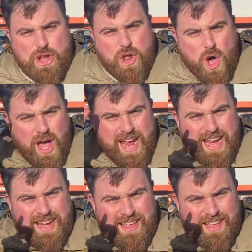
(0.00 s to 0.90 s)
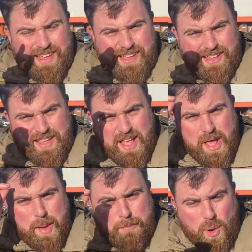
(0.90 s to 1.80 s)

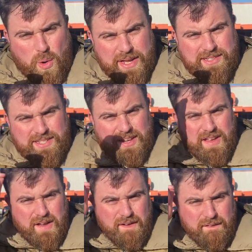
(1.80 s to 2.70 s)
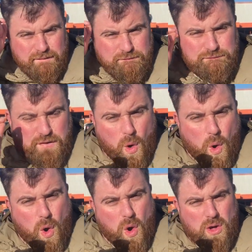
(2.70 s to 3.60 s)

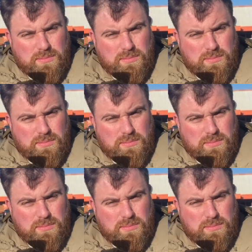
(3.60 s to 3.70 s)
9.4.